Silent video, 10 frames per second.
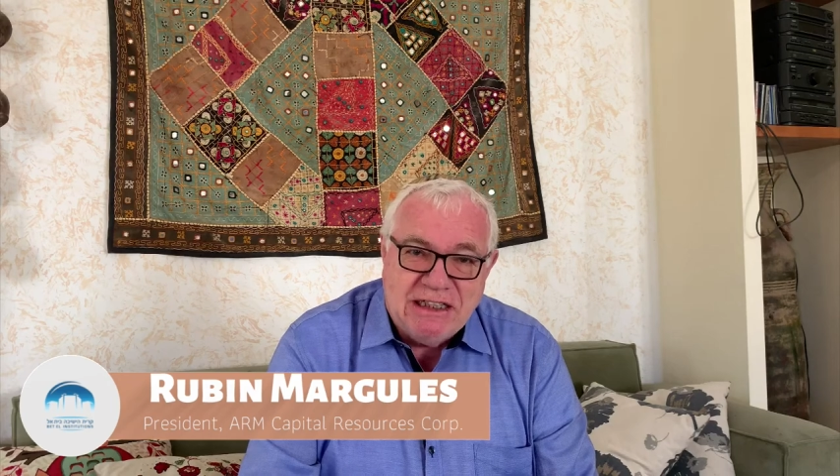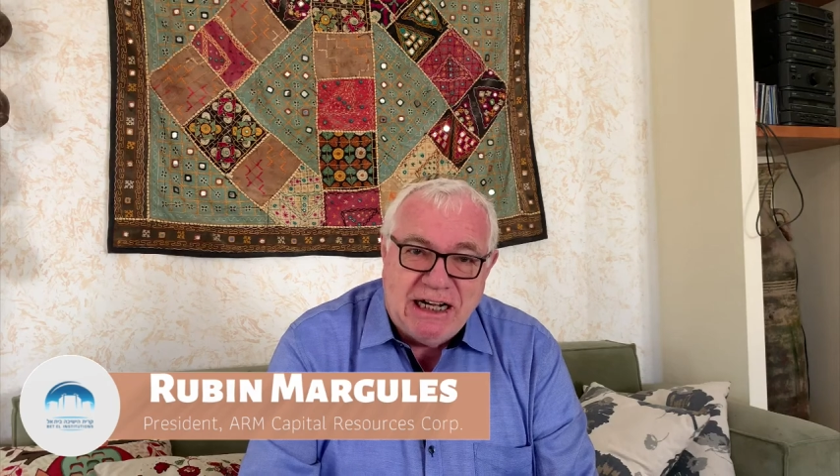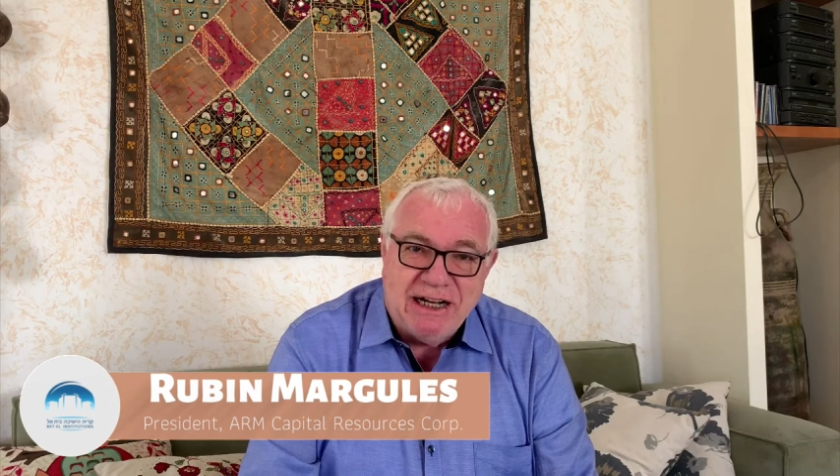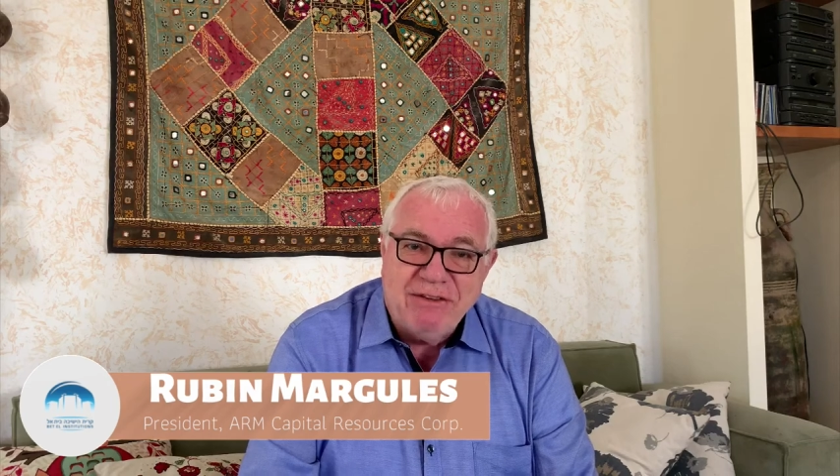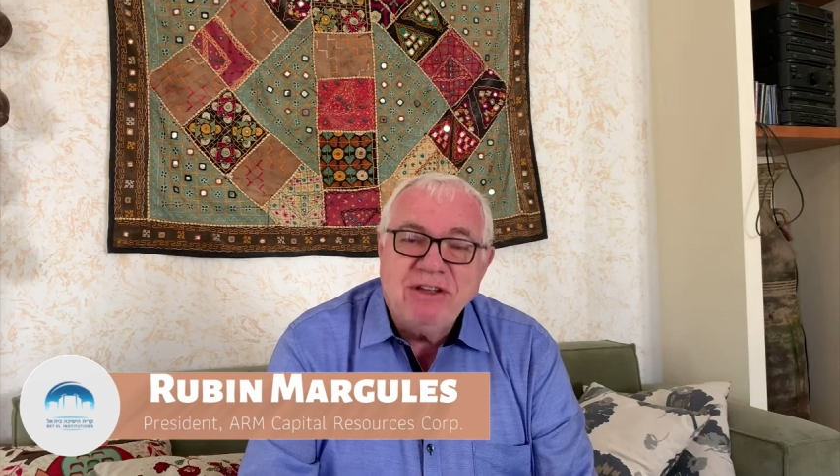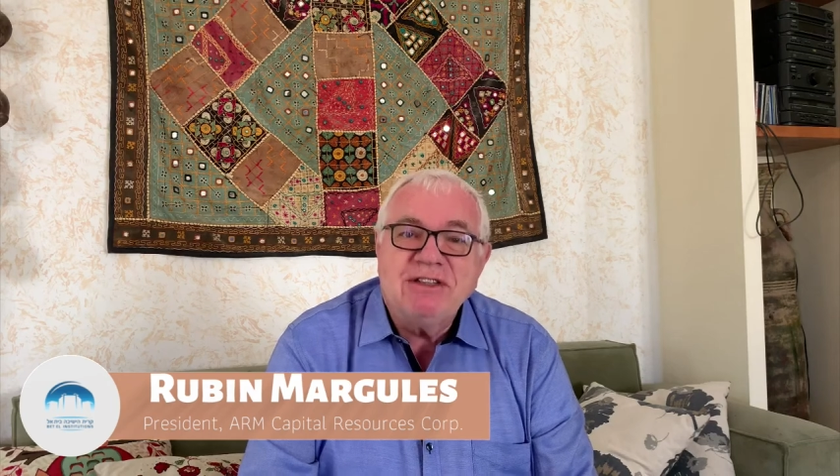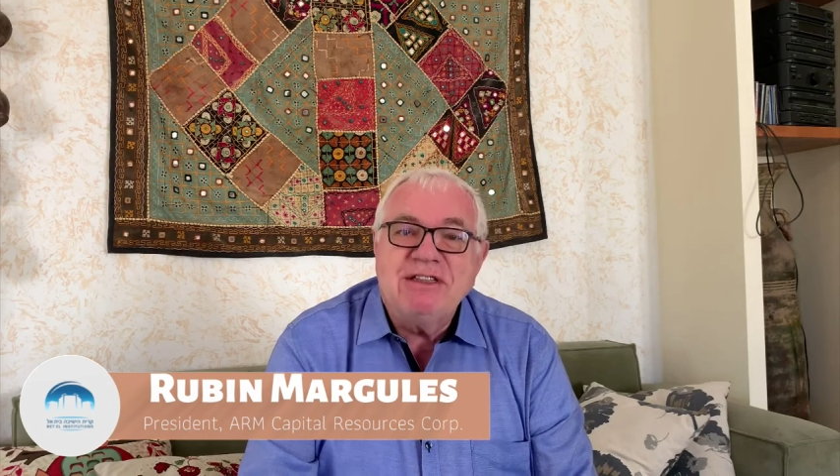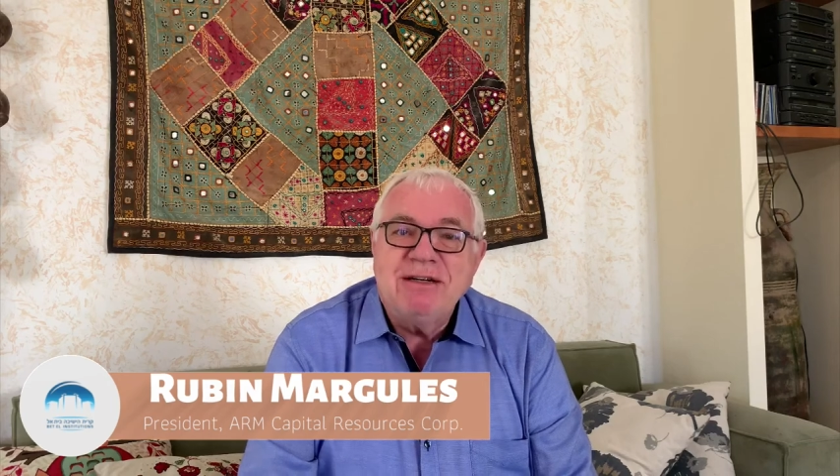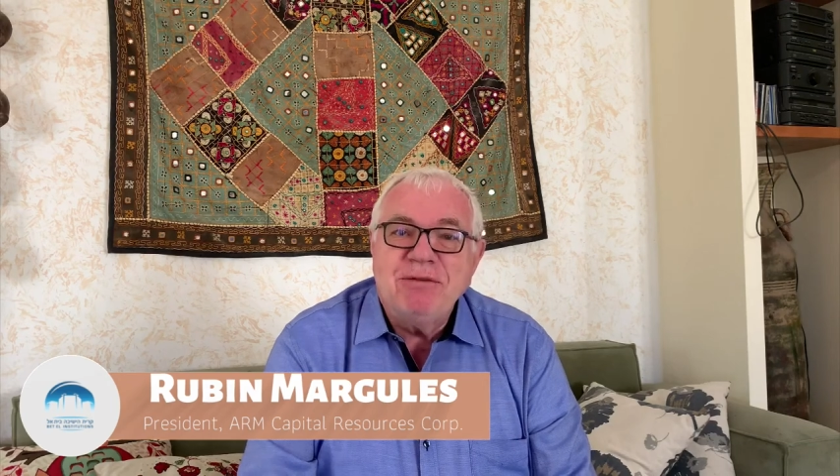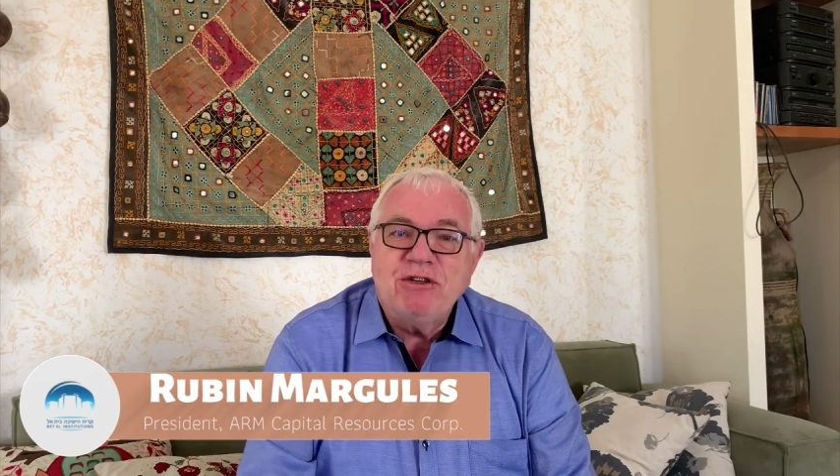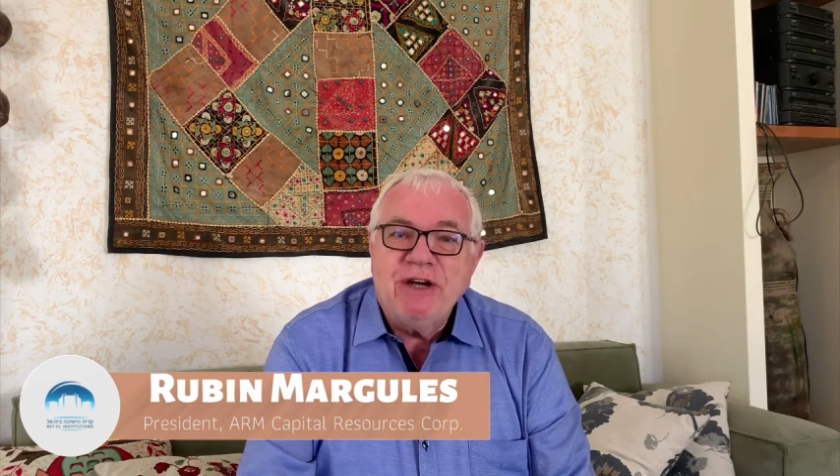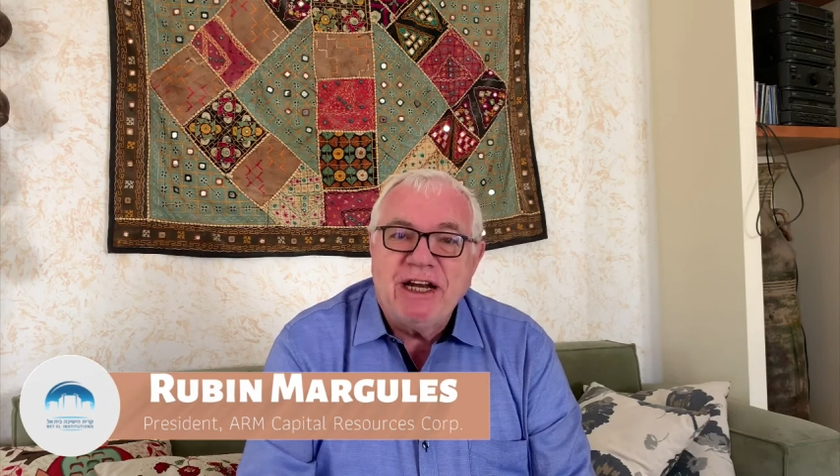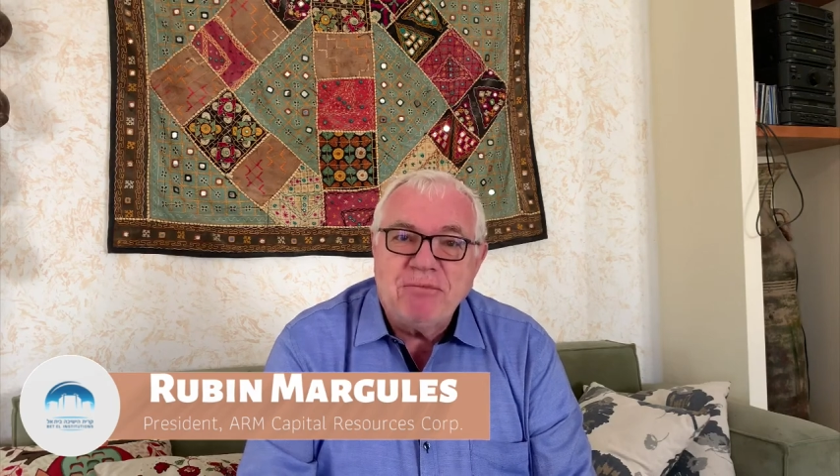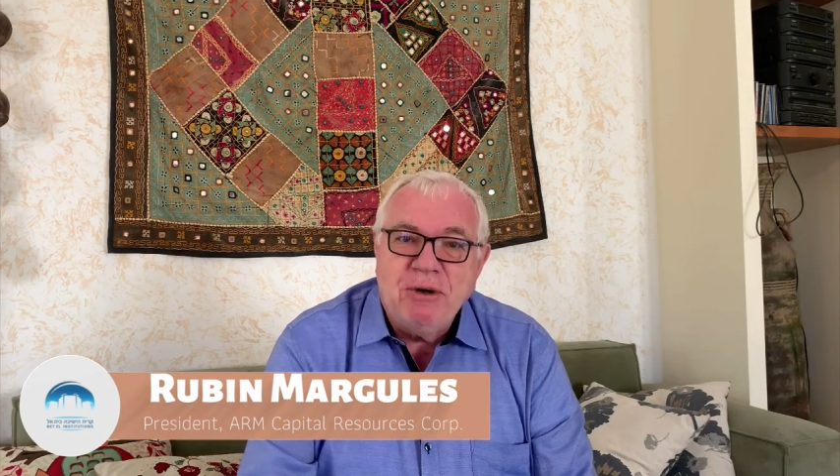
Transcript: I think the Democratic